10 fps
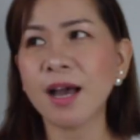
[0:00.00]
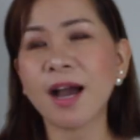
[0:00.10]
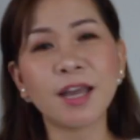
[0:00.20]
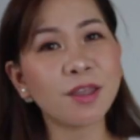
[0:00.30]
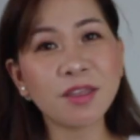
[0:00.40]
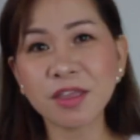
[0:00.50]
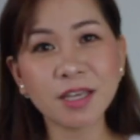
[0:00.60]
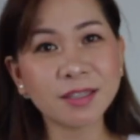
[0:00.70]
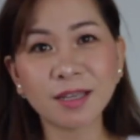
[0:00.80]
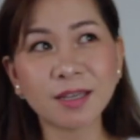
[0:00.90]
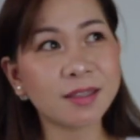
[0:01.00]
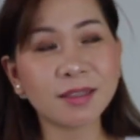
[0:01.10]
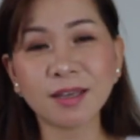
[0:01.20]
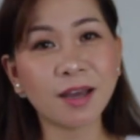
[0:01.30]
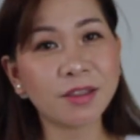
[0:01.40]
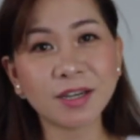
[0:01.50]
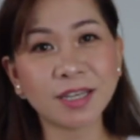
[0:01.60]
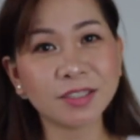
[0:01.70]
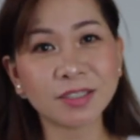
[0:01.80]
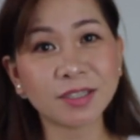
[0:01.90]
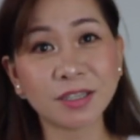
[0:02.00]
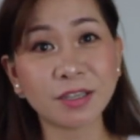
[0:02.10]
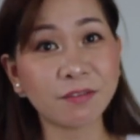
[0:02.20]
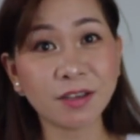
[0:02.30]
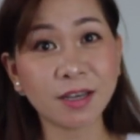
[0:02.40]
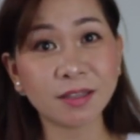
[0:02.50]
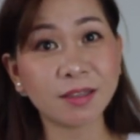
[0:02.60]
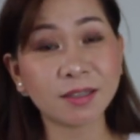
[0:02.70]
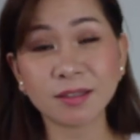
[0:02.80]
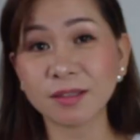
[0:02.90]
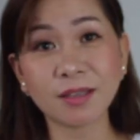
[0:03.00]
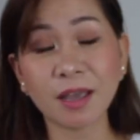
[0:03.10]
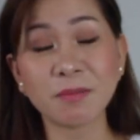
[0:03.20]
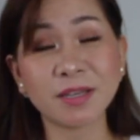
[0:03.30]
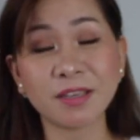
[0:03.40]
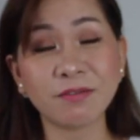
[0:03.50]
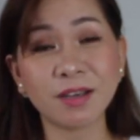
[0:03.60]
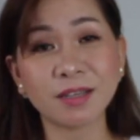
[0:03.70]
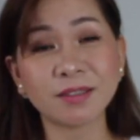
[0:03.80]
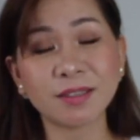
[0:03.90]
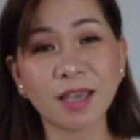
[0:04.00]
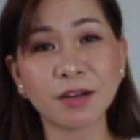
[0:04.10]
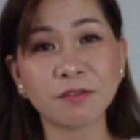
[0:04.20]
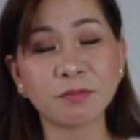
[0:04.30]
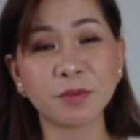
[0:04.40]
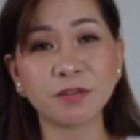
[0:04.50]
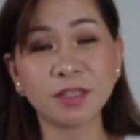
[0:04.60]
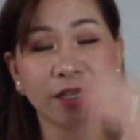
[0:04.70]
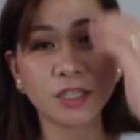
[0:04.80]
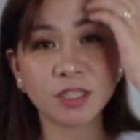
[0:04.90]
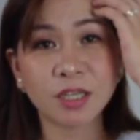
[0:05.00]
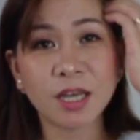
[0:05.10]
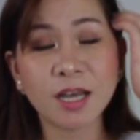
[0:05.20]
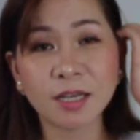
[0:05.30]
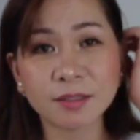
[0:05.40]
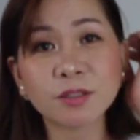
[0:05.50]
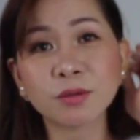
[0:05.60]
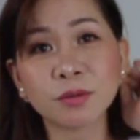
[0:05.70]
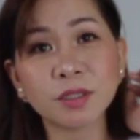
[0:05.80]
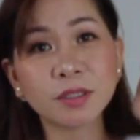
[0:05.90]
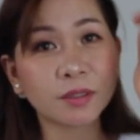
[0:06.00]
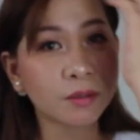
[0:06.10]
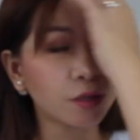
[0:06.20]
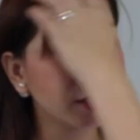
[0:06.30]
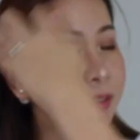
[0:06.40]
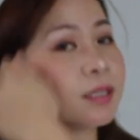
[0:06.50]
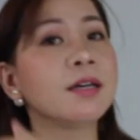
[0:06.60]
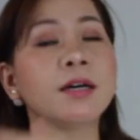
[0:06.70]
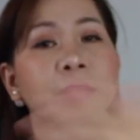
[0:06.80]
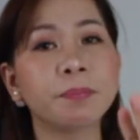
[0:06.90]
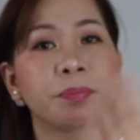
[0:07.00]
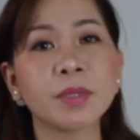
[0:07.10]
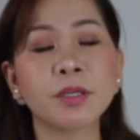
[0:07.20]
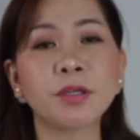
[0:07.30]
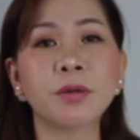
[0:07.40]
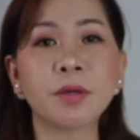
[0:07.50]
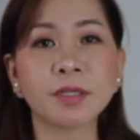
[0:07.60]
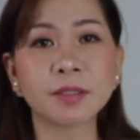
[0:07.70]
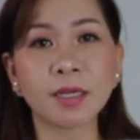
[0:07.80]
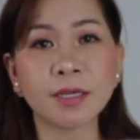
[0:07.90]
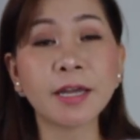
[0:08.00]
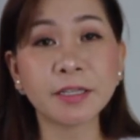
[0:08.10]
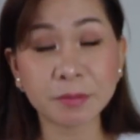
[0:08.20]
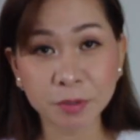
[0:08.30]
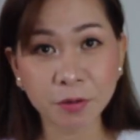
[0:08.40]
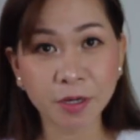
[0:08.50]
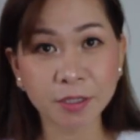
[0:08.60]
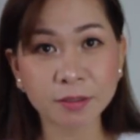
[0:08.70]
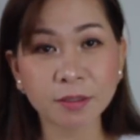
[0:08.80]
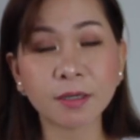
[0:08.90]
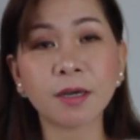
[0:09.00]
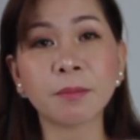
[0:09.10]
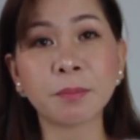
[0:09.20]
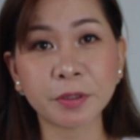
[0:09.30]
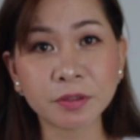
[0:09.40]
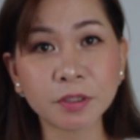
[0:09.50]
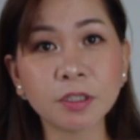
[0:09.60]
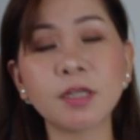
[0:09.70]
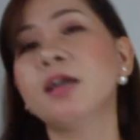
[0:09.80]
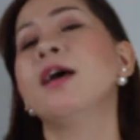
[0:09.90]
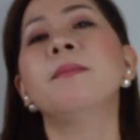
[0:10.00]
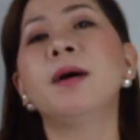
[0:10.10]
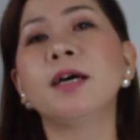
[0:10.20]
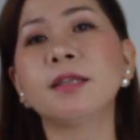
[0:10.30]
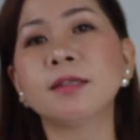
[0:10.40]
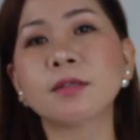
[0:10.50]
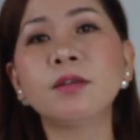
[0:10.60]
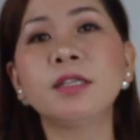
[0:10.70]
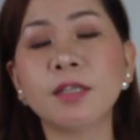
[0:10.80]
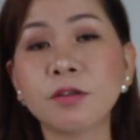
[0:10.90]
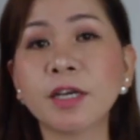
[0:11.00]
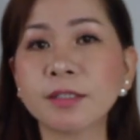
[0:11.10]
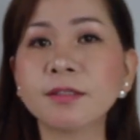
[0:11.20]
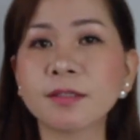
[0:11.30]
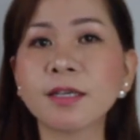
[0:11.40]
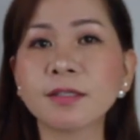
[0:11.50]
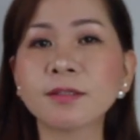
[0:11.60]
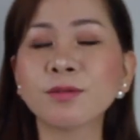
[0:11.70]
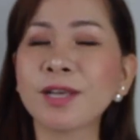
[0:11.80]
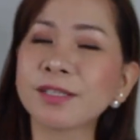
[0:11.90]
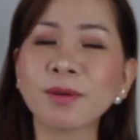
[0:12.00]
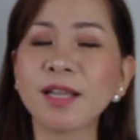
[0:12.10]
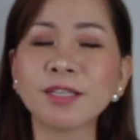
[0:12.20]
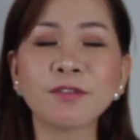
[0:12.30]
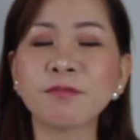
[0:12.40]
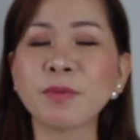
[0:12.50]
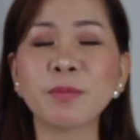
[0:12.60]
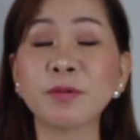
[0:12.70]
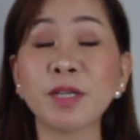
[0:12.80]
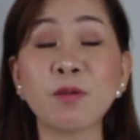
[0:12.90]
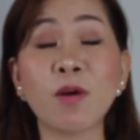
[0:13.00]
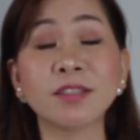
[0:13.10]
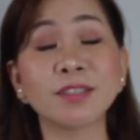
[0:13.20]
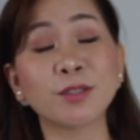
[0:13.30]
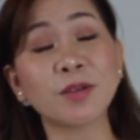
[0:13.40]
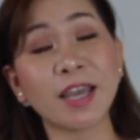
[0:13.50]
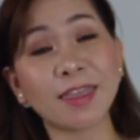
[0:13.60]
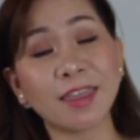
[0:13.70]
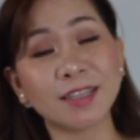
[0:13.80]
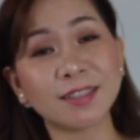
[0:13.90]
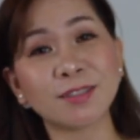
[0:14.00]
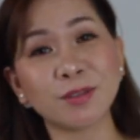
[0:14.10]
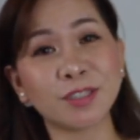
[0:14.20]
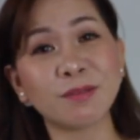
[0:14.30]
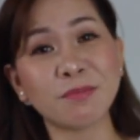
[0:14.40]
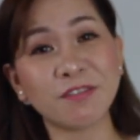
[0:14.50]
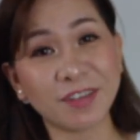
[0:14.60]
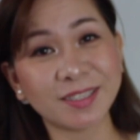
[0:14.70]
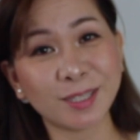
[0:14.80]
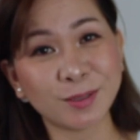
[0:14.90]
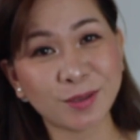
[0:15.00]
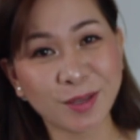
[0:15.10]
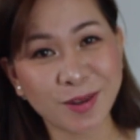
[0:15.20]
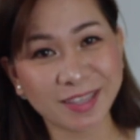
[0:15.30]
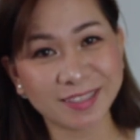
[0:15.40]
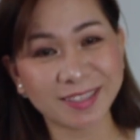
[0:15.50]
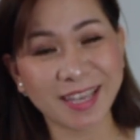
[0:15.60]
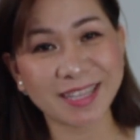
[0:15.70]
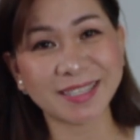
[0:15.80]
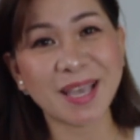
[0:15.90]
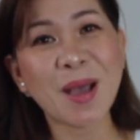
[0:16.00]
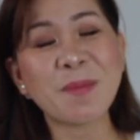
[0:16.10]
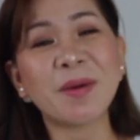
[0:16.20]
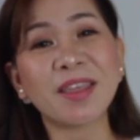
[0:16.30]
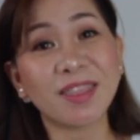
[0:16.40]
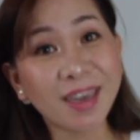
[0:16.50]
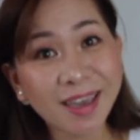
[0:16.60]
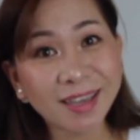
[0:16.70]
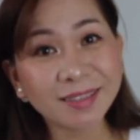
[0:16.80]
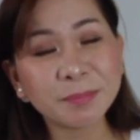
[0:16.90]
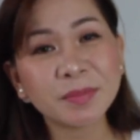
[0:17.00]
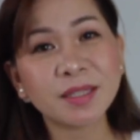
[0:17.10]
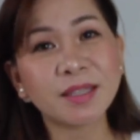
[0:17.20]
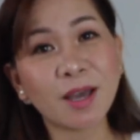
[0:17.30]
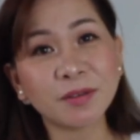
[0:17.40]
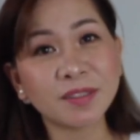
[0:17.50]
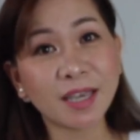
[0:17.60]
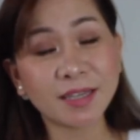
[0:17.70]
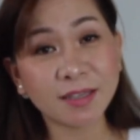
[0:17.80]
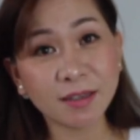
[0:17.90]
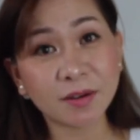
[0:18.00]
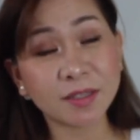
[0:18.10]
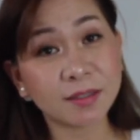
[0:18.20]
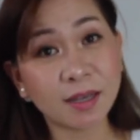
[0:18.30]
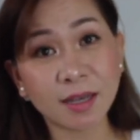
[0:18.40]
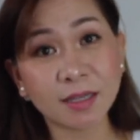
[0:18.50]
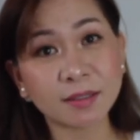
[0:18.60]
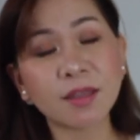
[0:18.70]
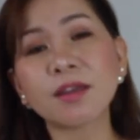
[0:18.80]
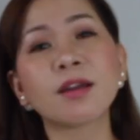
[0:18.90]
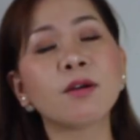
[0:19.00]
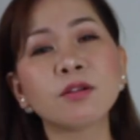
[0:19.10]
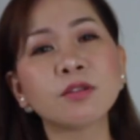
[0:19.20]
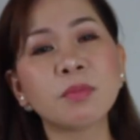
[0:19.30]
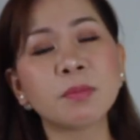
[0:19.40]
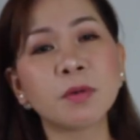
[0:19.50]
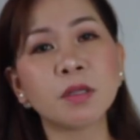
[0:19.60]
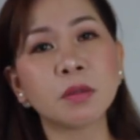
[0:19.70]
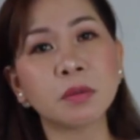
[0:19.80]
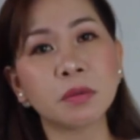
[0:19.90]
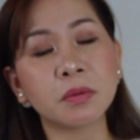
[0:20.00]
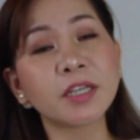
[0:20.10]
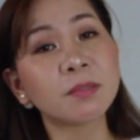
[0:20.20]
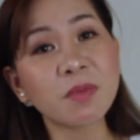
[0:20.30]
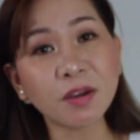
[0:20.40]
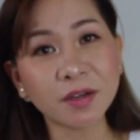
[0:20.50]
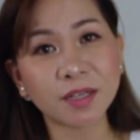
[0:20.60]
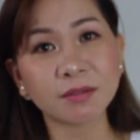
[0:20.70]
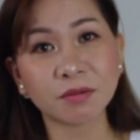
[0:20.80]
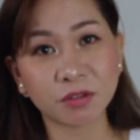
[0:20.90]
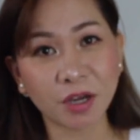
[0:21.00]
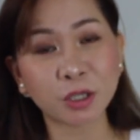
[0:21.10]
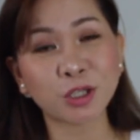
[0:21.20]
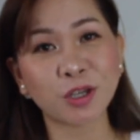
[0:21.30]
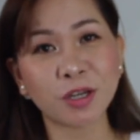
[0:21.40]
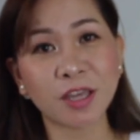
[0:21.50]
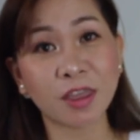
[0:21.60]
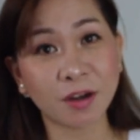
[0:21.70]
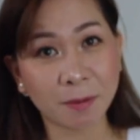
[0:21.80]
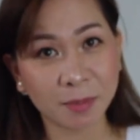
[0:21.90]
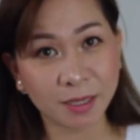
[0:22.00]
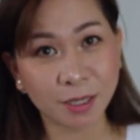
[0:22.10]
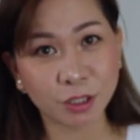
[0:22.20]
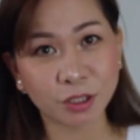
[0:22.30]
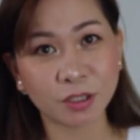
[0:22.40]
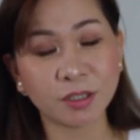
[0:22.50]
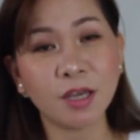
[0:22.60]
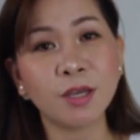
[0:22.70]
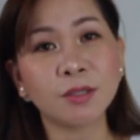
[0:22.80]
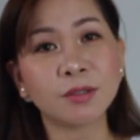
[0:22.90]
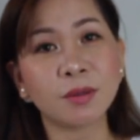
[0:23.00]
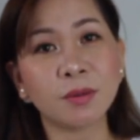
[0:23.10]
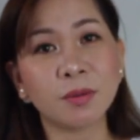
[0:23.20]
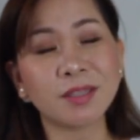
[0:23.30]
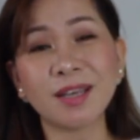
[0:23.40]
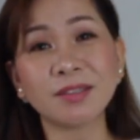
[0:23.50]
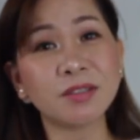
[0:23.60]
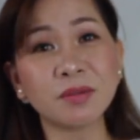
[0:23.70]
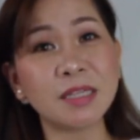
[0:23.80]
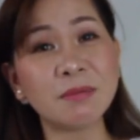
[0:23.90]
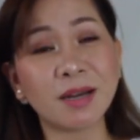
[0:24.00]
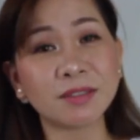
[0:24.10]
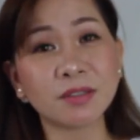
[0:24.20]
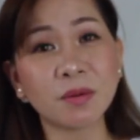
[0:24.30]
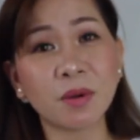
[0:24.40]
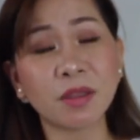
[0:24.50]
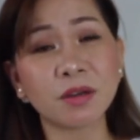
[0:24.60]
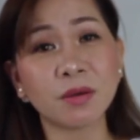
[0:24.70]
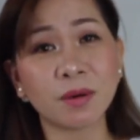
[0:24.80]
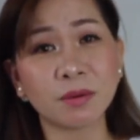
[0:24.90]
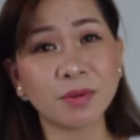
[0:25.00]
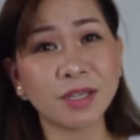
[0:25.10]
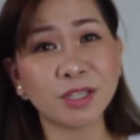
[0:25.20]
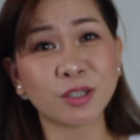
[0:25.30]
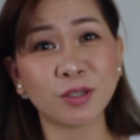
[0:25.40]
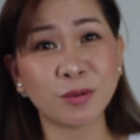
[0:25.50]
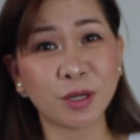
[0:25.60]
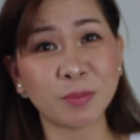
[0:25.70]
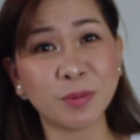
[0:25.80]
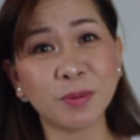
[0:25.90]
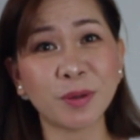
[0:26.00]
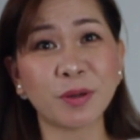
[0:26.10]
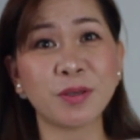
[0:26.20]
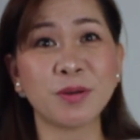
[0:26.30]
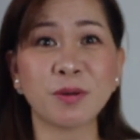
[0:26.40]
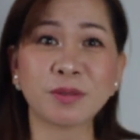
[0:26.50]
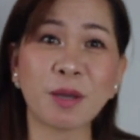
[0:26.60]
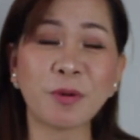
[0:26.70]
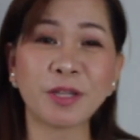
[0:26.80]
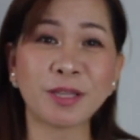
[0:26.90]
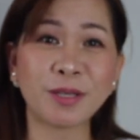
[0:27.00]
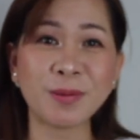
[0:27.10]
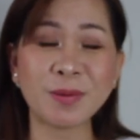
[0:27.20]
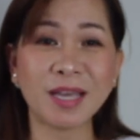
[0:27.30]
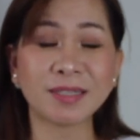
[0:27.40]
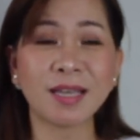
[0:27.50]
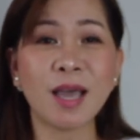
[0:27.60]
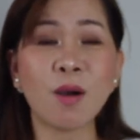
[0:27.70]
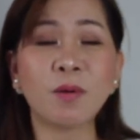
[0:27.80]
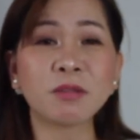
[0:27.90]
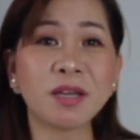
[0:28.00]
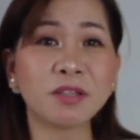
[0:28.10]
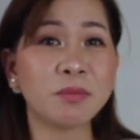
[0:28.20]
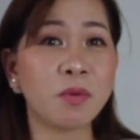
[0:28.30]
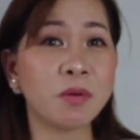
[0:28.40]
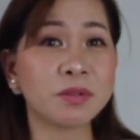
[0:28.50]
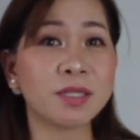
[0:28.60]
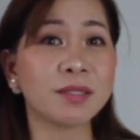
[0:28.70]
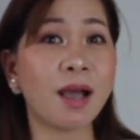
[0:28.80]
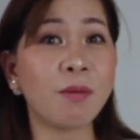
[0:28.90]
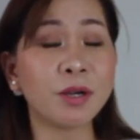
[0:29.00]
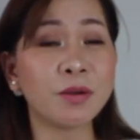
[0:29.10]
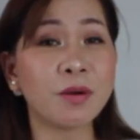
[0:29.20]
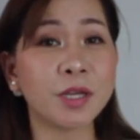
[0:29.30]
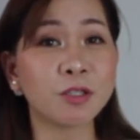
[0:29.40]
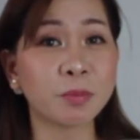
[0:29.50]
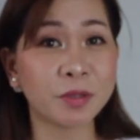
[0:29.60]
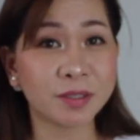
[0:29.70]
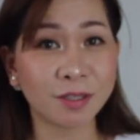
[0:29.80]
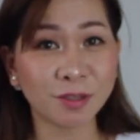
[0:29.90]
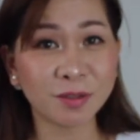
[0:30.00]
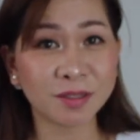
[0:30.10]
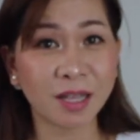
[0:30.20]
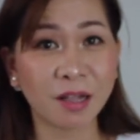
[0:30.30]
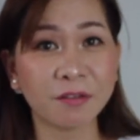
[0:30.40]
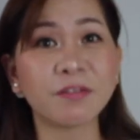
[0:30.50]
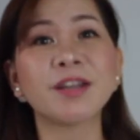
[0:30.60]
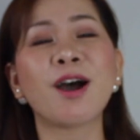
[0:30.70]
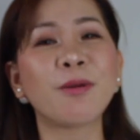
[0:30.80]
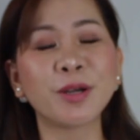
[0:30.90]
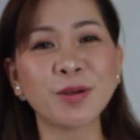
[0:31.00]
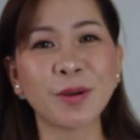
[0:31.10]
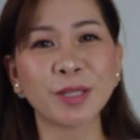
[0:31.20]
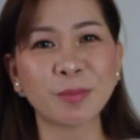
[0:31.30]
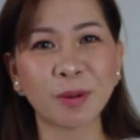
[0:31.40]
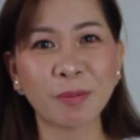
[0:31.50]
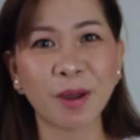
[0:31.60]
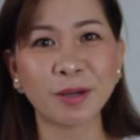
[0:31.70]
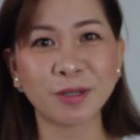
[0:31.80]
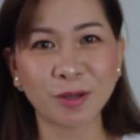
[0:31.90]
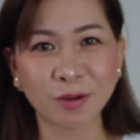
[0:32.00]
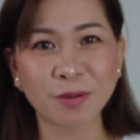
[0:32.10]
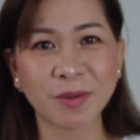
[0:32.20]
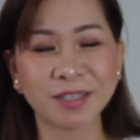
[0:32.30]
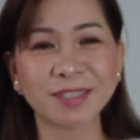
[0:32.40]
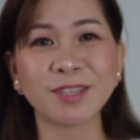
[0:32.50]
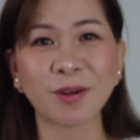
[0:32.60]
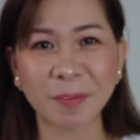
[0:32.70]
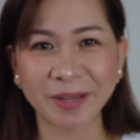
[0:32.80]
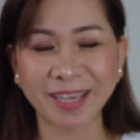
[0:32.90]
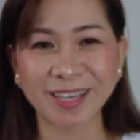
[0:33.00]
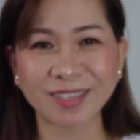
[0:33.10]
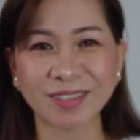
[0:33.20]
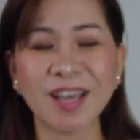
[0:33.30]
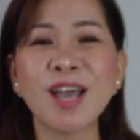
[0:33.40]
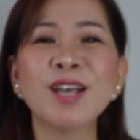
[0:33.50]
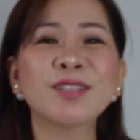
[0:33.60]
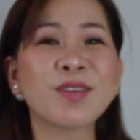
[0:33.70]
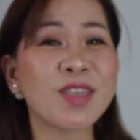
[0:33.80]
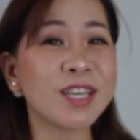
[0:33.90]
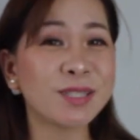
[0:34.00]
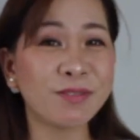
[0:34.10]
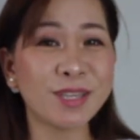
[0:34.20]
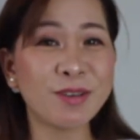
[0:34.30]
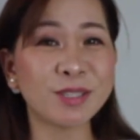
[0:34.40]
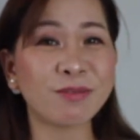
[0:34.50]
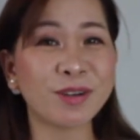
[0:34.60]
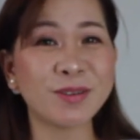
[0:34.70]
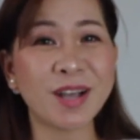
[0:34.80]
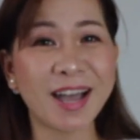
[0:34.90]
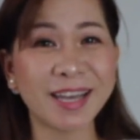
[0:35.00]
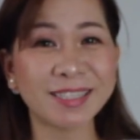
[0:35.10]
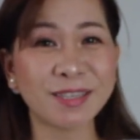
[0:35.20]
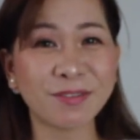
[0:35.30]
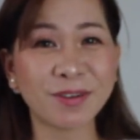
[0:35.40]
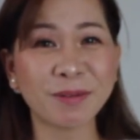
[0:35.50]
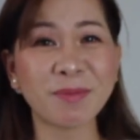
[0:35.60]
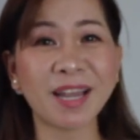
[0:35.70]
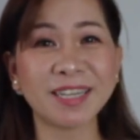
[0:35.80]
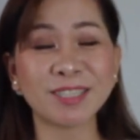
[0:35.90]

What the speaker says: I don't think that other countries are giving us that kind of privilege as a tourist or as as a non-immigrant person, but it's only the United States. So that's why a lot of people really wanted to get this tourist visa to the United States. But then the downside here is that there are also people who experience rejection in their application. So it doesn't really matter whether you are rich or you are poor or you know someone in the US. What matters most is how are you going to present yourself and how are you going to prepare your documents in your application. So this video is for you guys if you are planning